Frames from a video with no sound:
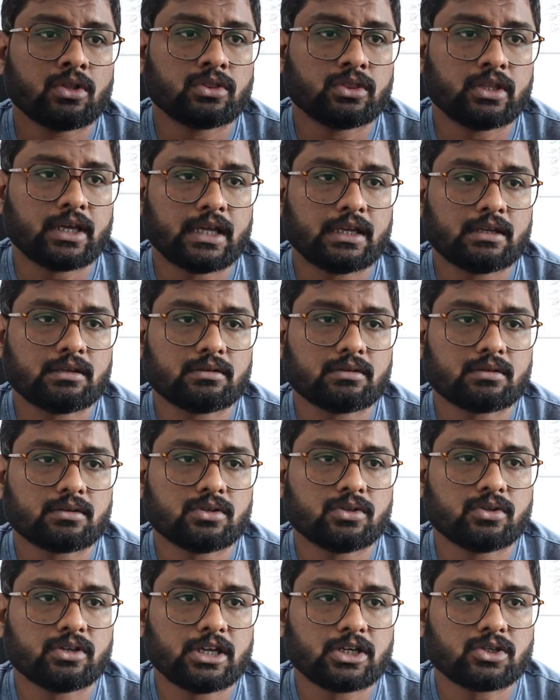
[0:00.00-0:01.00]
Then
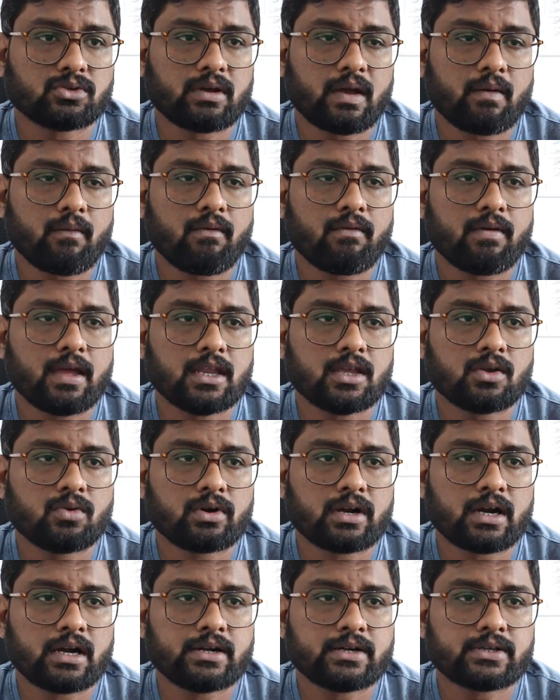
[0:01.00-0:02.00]
you need to have a very
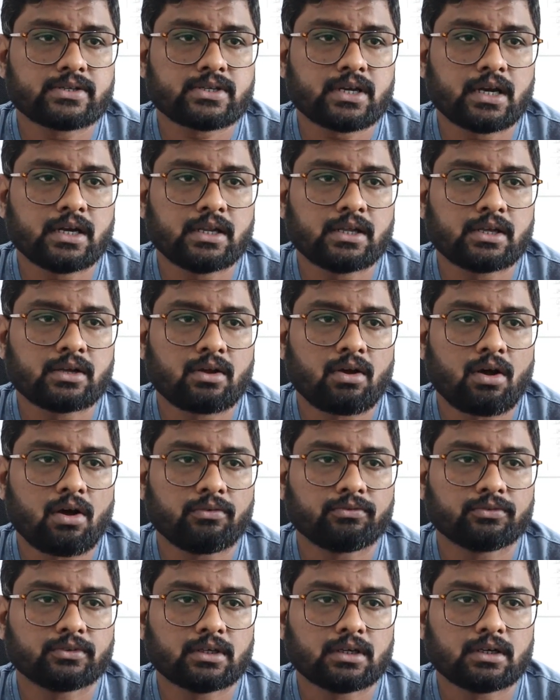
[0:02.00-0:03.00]
good understanding
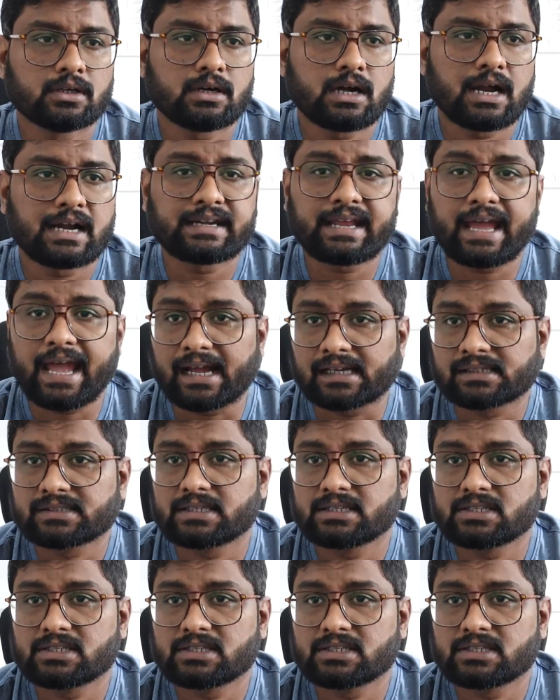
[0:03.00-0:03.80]
of the attacks.